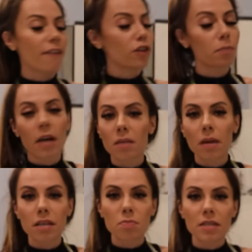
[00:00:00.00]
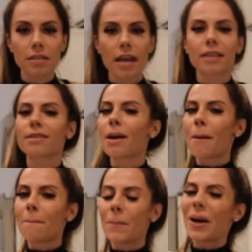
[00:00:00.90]
everybody makes mistakes,
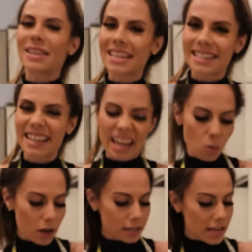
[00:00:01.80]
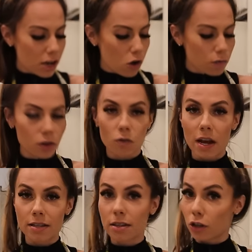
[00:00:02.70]
but they said they want to take over the
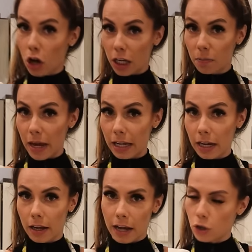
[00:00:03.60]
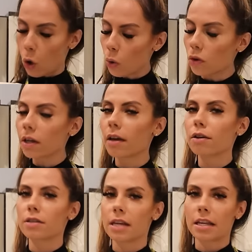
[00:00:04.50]
rest of the cookie baking, and I totally
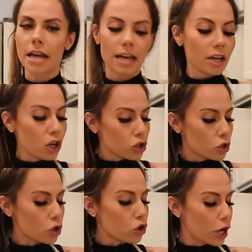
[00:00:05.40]
understand that. So you